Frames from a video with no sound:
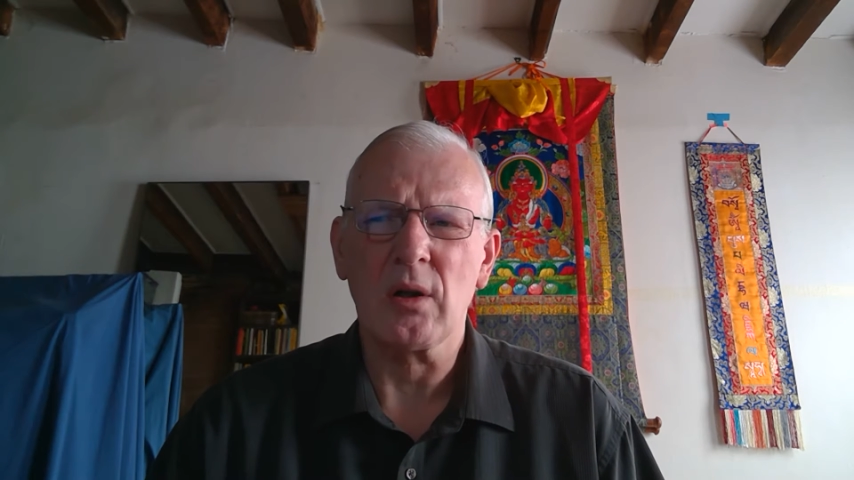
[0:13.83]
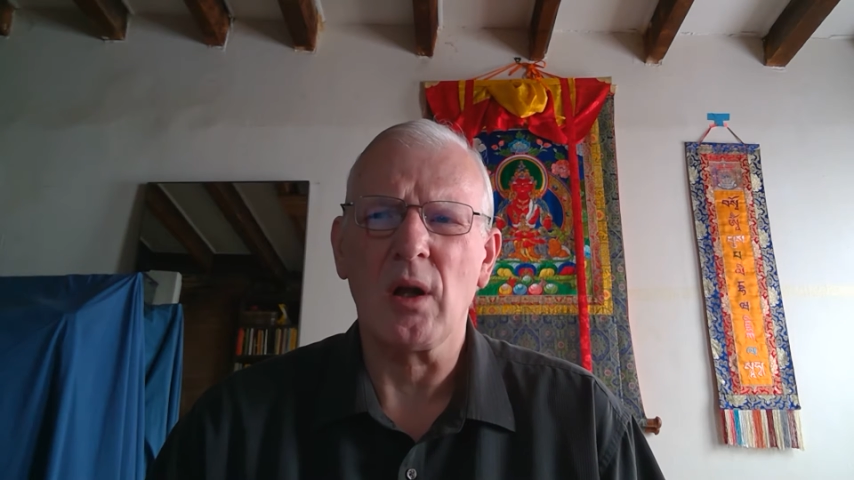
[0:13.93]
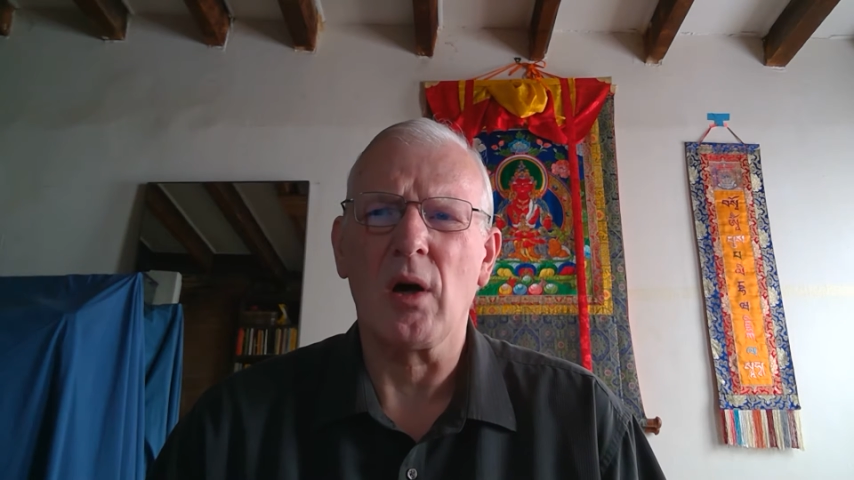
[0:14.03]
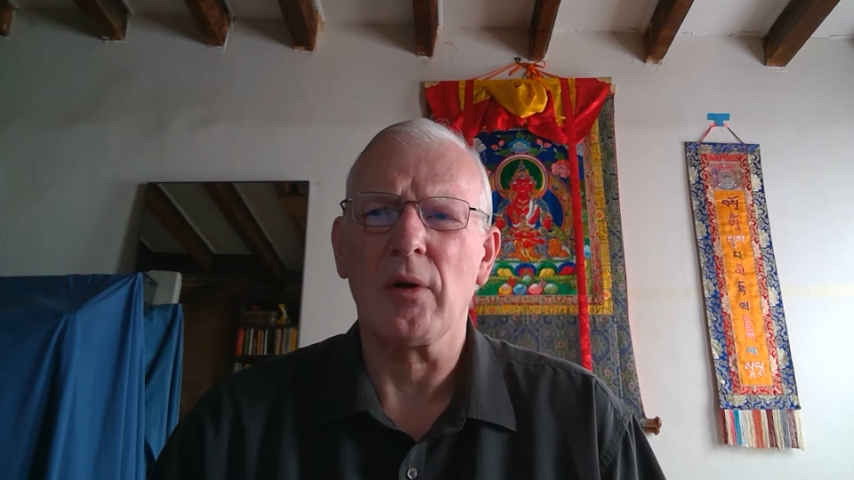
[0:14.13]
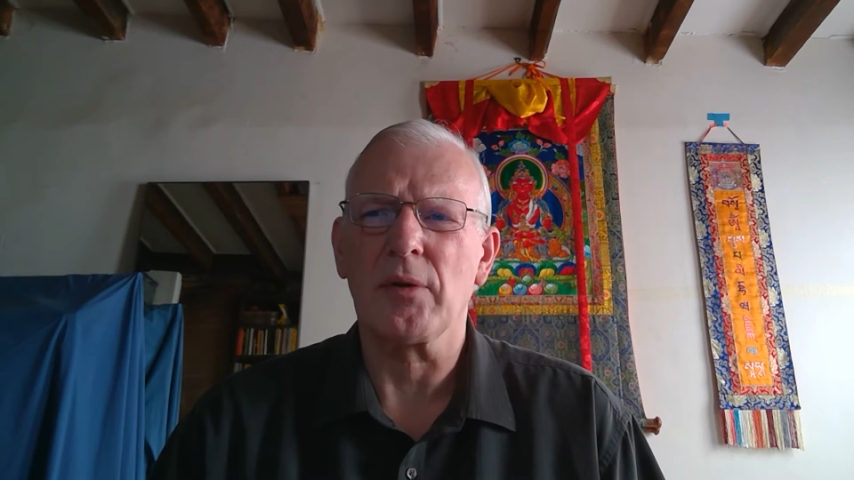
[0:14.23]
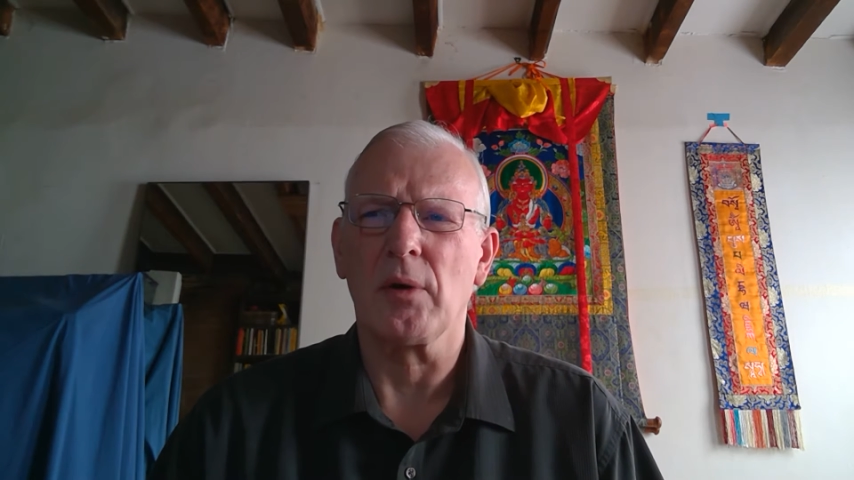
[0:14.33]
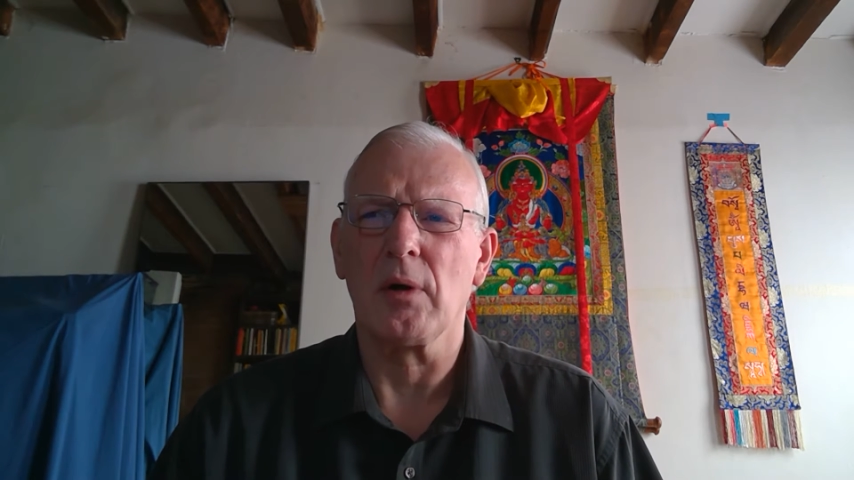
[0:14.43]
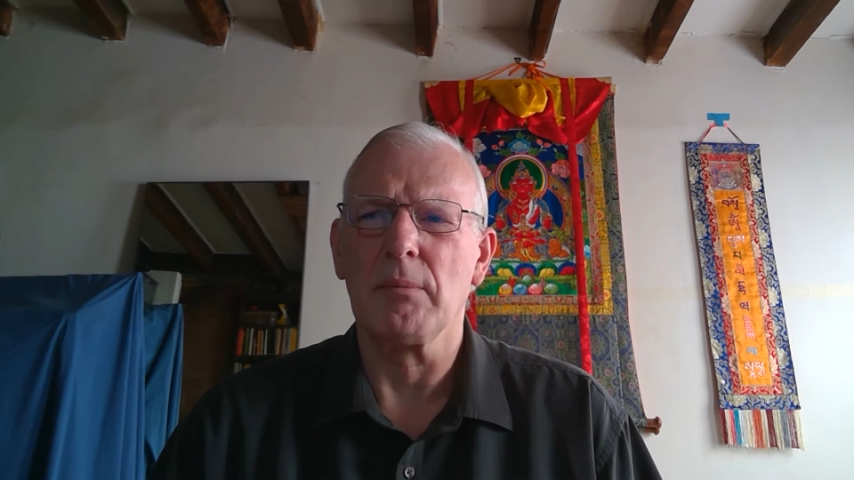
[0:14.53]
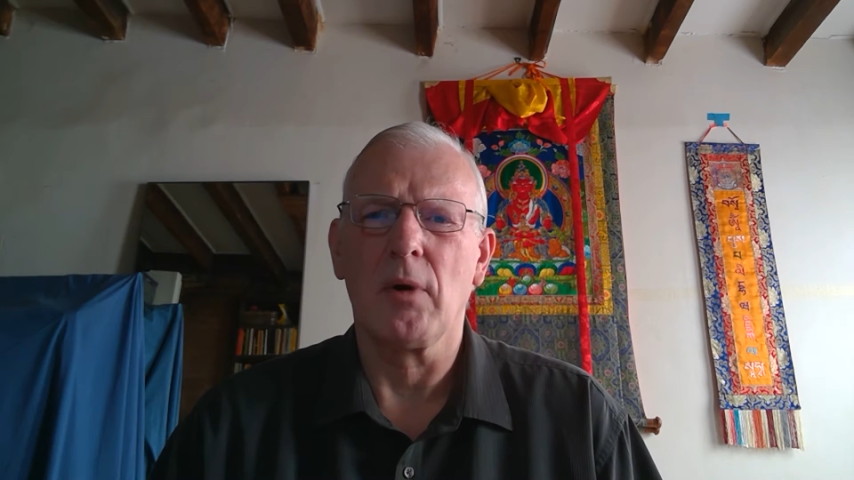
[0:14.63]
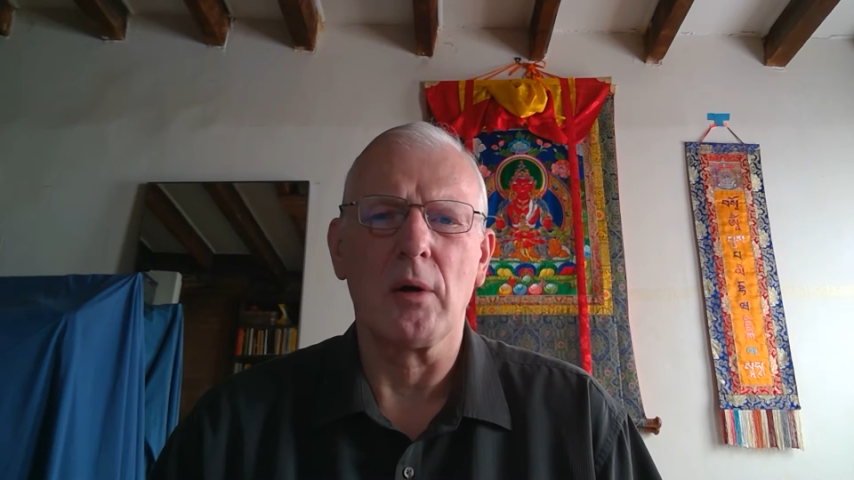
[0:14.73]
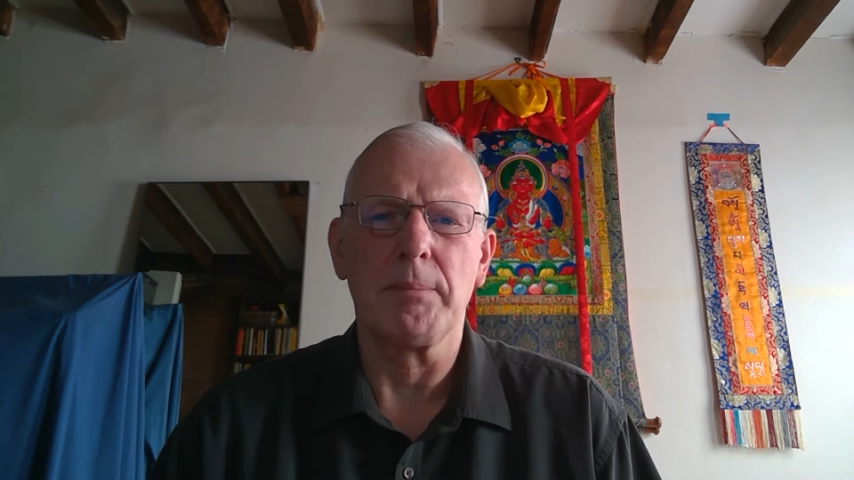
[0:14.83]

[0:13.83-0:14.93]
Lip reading: cloth or on